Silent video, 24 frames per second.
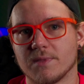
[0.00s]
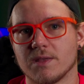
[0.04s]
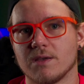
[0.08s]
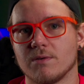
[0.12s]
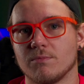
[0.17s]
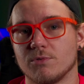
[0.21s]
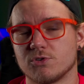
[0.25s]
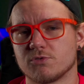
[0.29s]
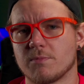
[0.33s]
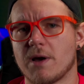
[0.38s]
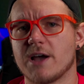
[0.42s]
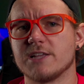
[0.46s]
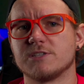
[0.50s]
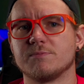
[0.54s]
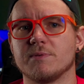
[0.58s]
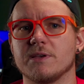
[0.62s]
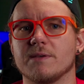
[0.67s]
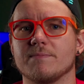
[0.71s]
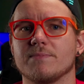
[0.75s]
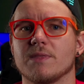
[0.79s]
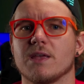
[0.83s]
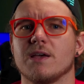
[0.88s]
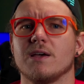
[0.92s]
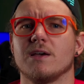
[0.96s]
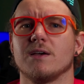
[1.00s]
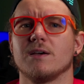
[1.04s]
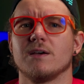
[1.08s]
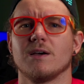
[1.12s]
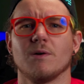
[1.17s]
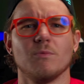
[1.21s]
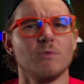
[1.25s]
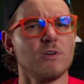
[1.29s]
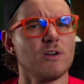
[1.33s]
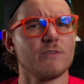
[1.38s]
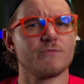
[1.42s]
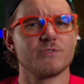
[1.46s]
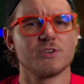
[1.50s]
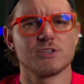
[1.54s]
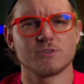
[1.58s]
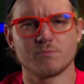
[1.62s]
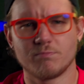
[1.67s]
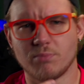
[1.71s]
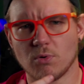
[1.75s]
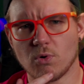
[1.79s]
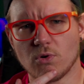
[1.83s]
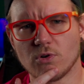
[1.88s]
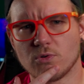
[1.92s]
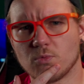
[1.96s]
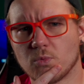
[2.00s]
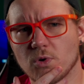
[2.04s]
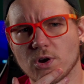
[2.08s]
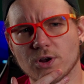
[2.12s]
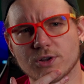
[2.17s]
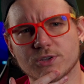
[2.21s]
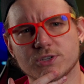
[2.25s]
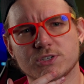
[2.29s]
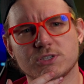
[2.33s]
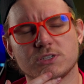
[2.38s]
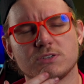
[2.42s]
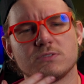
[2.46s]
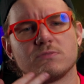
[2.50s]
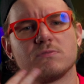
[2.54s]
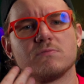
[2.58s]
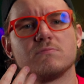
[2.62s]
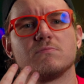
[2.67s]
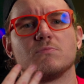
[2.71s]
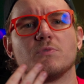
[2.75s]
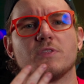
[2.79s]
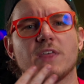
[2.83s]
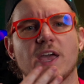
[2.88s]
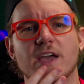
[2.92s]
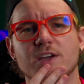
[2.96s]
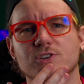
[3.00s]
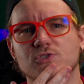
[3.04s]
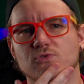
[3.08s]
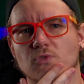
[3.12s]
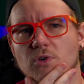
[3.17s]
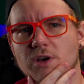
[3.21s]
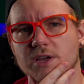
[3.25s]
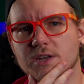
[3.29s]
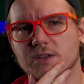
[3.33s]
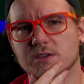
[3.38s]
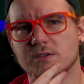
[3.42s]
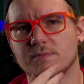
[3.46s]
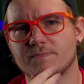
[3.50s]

Which reminds me, I wonder if this board works with Android.